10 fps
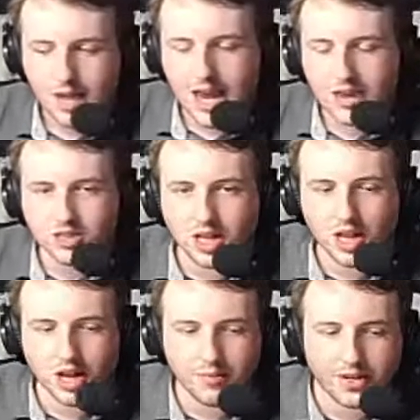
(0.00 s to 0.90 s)
It was a
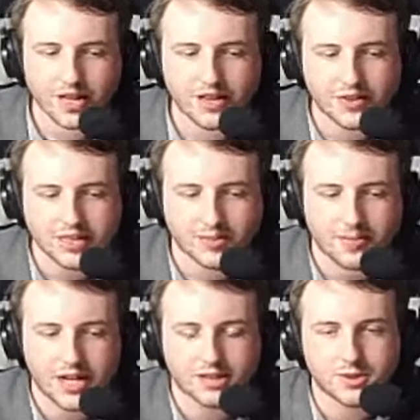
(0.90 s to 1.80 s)
lot of manoeuvres up
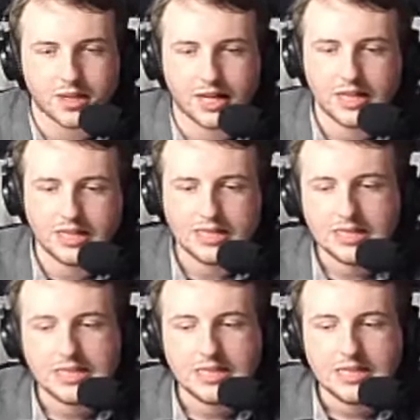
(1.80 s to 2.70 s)
there as well.
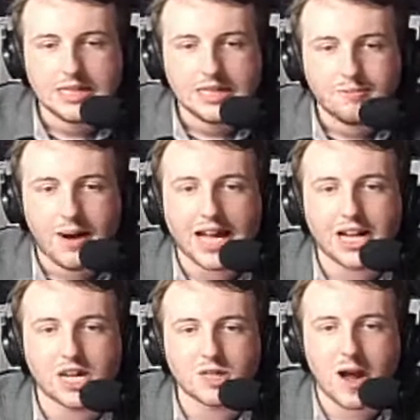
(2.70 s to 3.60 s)
Bang
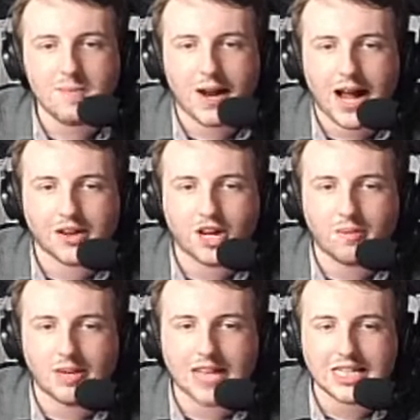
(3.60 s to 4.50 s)
goes my partner
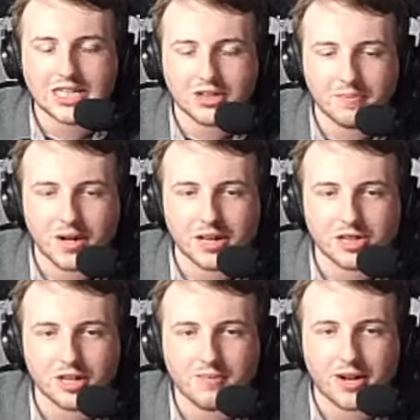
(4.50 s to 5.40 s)
commentating on the
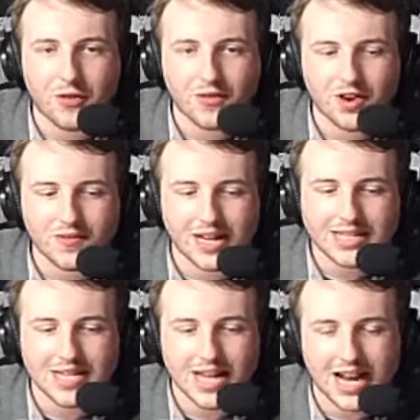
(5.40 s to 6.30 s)
Moto2 and Moto3 race
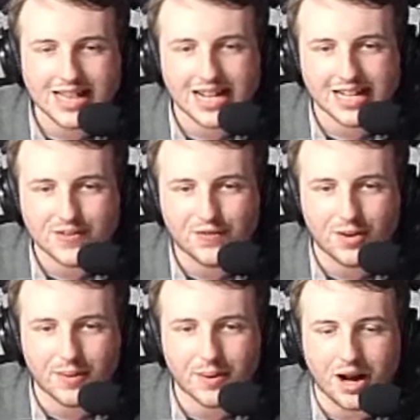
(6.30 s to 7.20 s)
tonight, thanks to
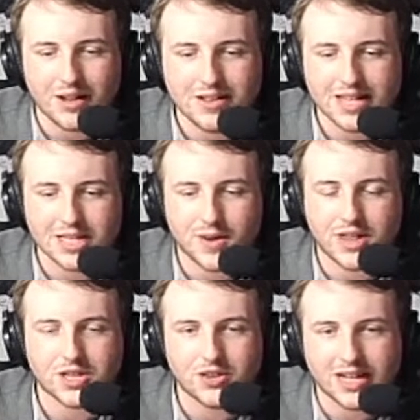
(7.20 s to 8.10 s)
Formula One. So that's why
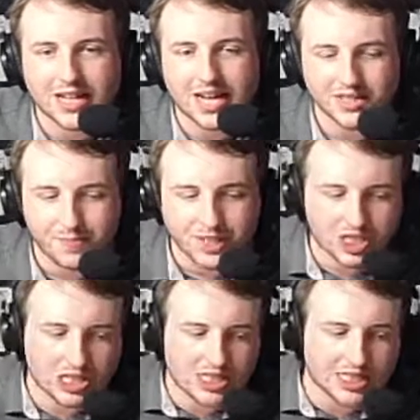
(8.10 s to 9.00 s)
the touring cars have been
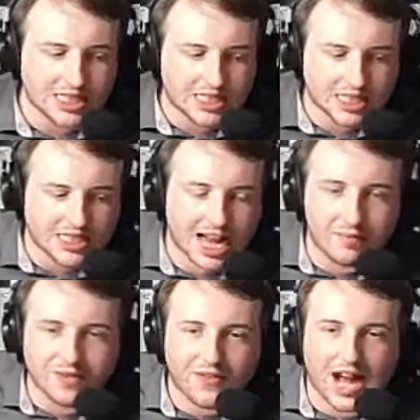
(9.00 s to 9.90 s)
slotted into the time
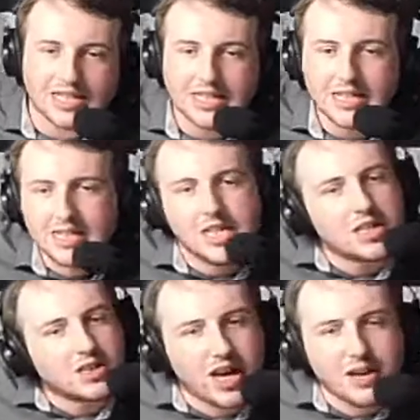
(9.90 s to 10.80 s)
we've had.
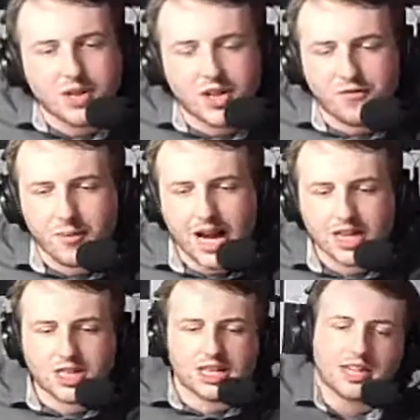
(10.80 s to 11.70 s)
Great move from
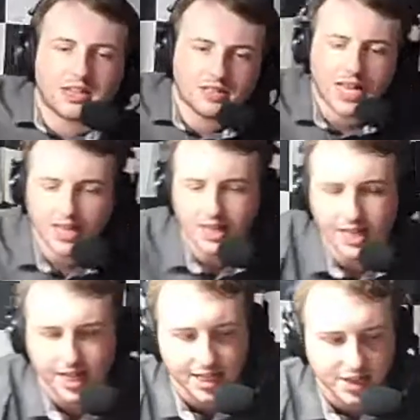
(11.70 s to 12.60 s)
Ash Sutton, taking the
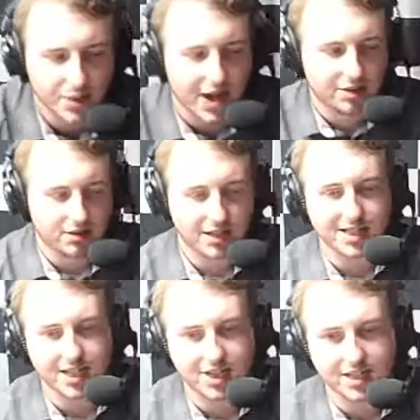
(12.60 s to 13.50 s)
lead as well. And
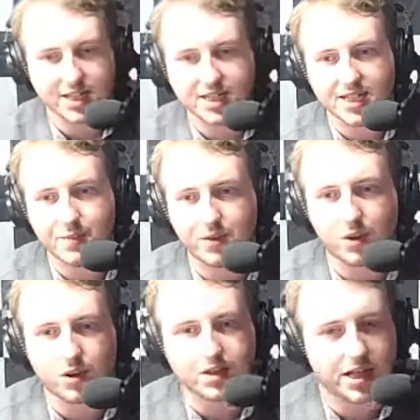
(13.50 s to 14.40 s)
I just need a sip of
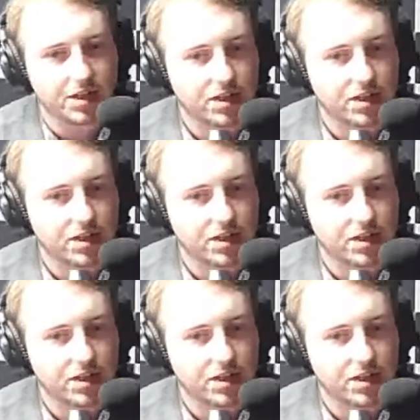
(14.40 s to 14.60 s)
water.